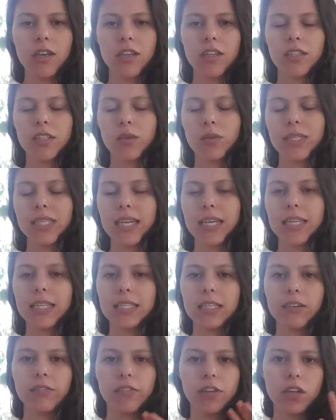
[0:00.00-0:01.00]
So it's
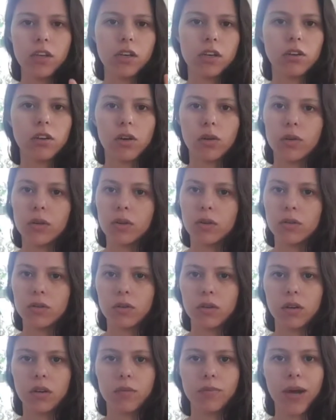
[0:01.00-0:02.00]
easy for you to go in
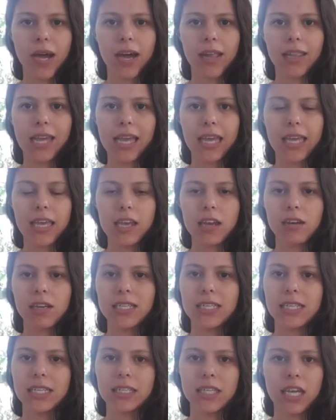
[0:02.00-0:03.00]
autopilot here
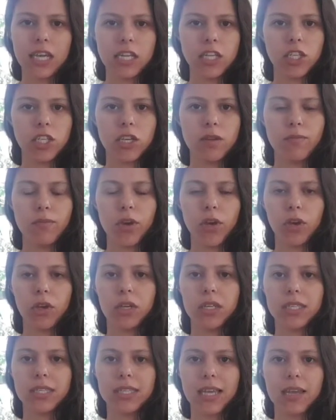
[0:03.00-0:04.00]
into teaching mode,
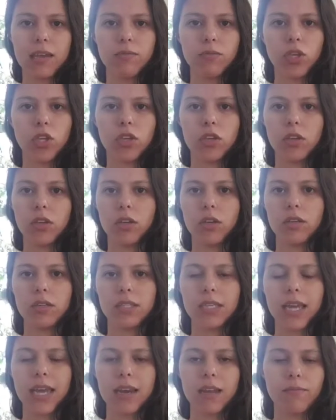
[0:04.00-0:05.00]
saying cues,
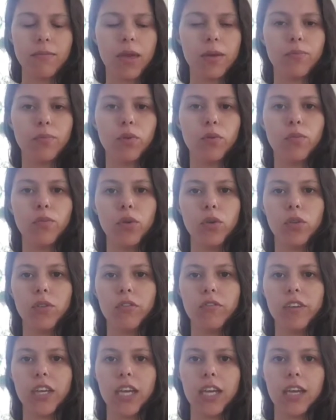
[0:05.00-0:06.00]
getting people
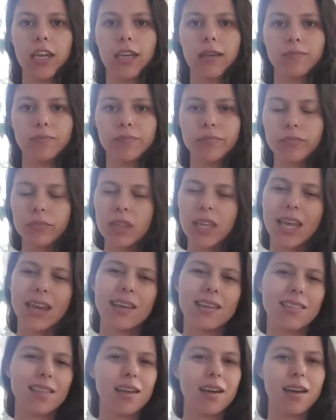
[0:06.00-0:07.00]
moving,
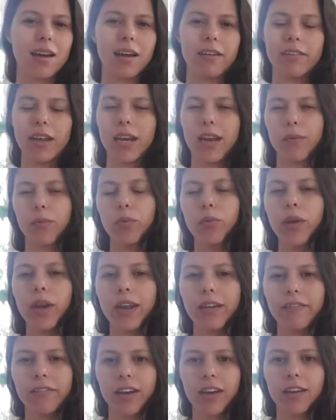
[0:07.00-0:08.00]
getting their heart rate up,
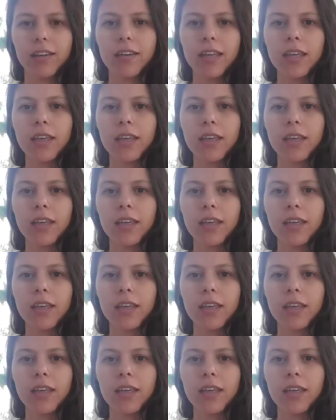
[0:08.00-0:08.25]
whatever.